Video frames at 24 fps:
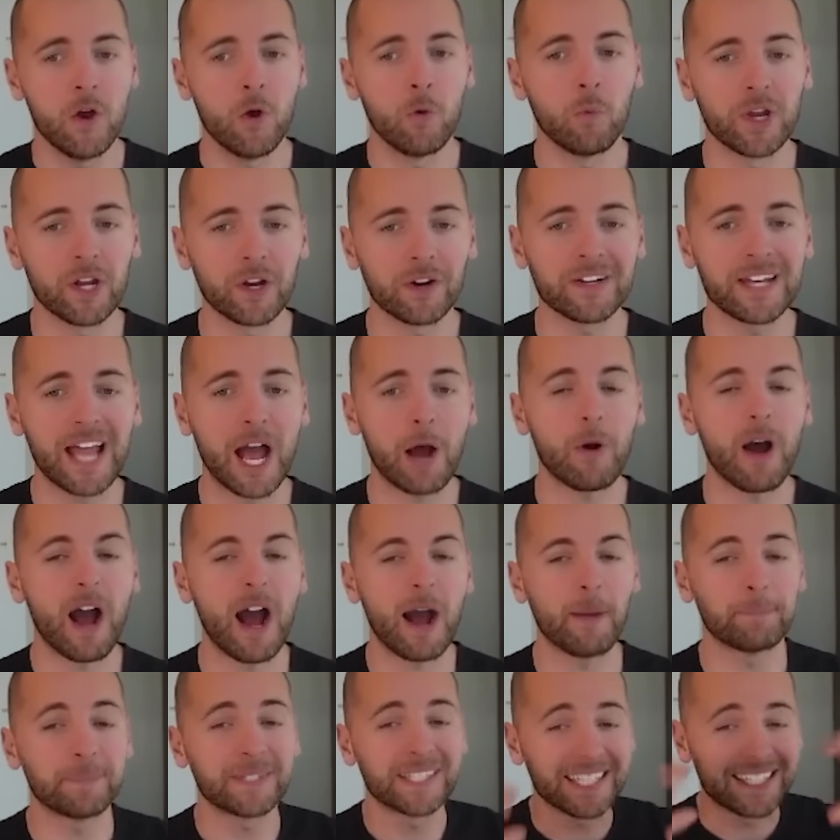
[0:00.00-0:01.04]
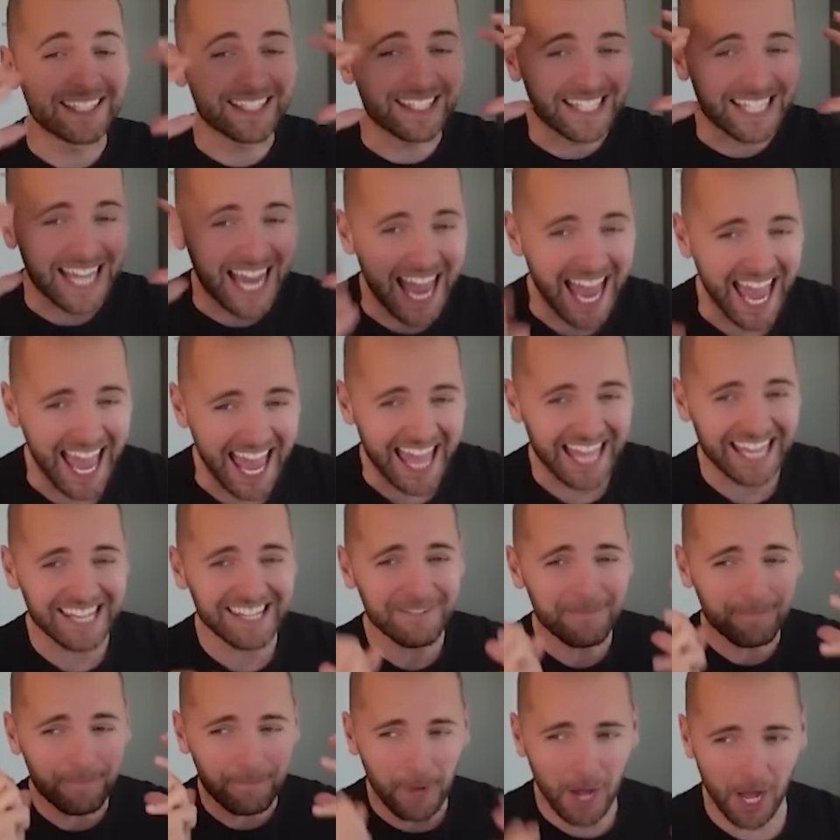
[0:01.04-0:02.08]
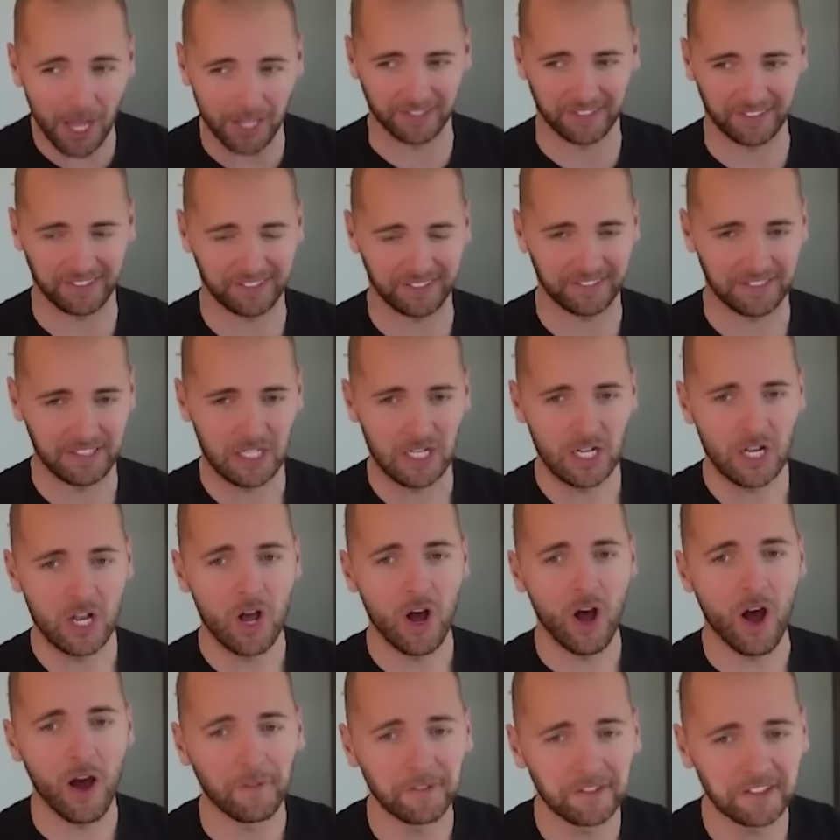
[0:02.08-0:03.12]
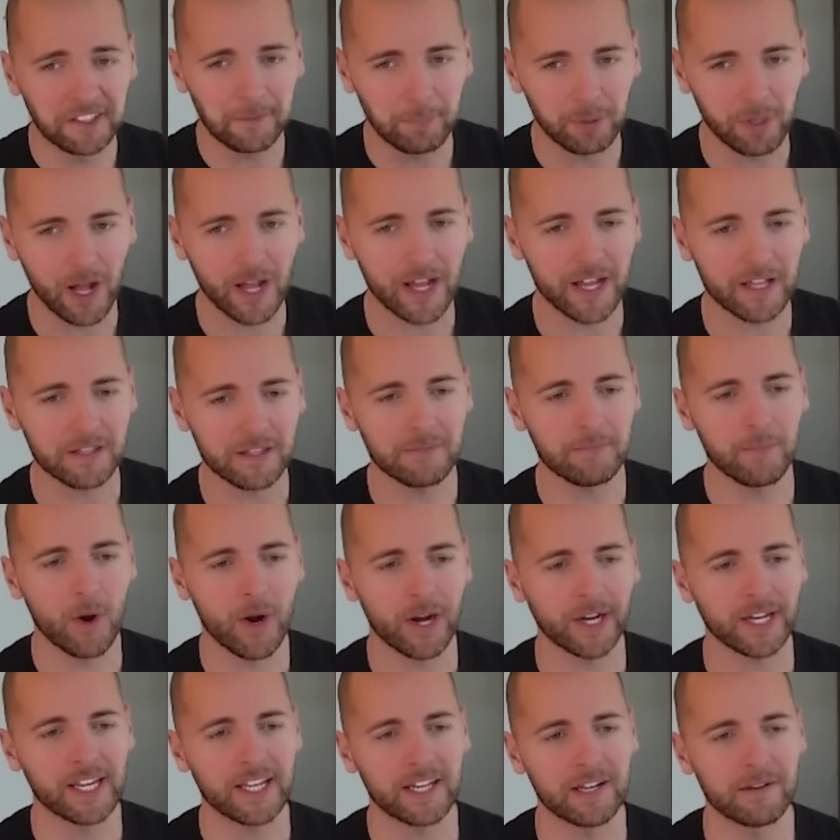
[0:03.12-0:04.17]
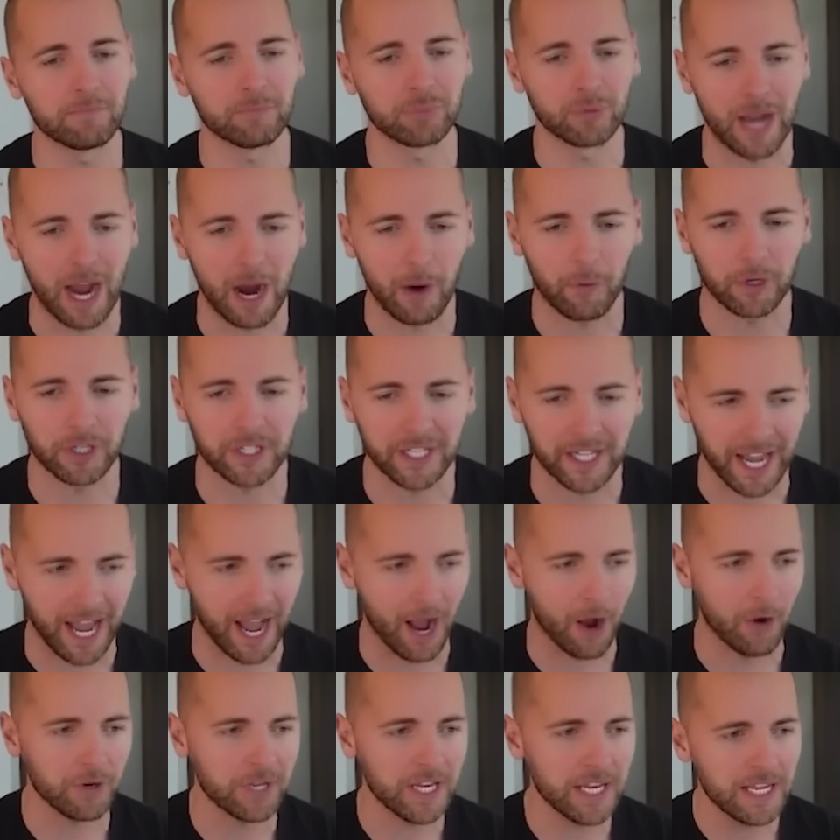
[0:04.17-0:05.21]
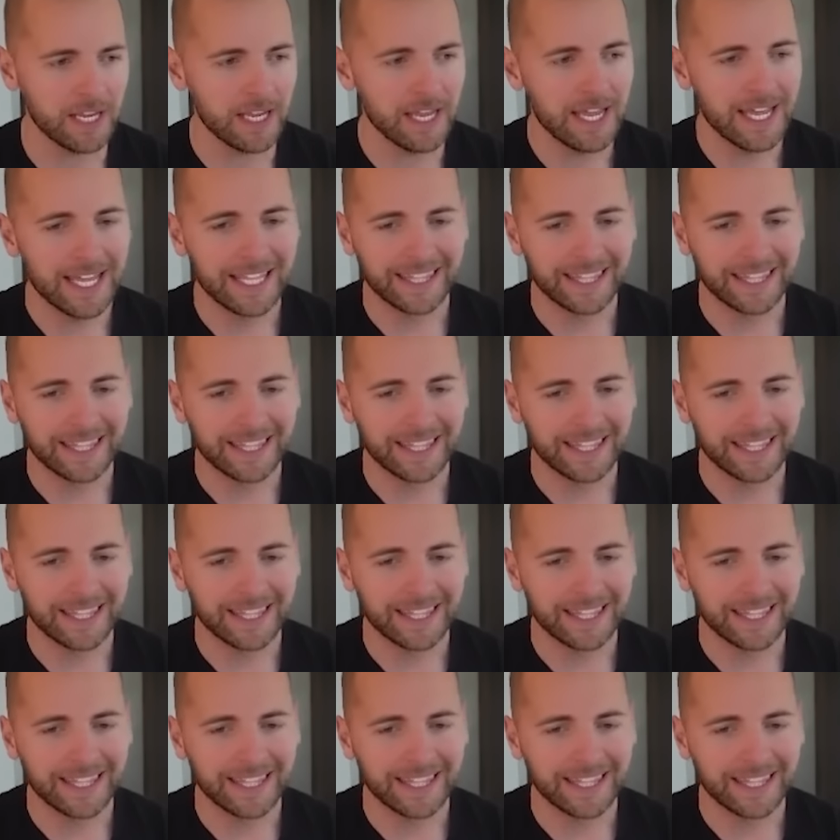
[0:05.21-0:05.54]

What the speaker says: We are now up to 10 months of supply on the market in Broward County.